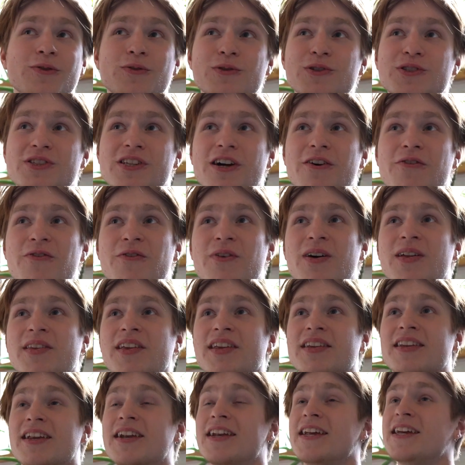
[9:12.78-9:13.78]
cool stuff,
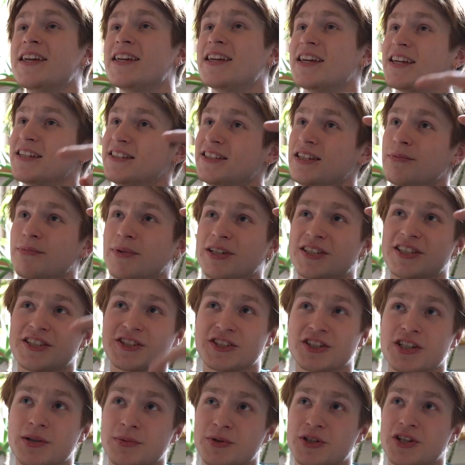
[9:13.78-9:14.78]
then the link is in my
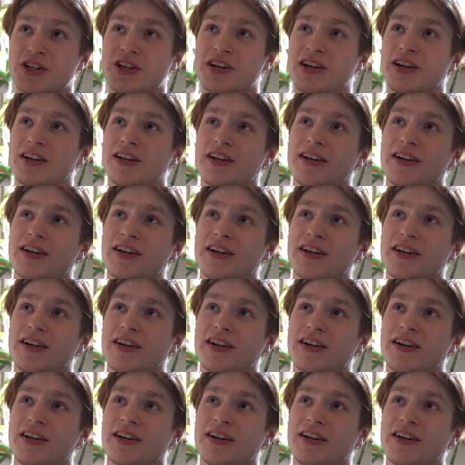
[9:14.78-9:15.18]
description.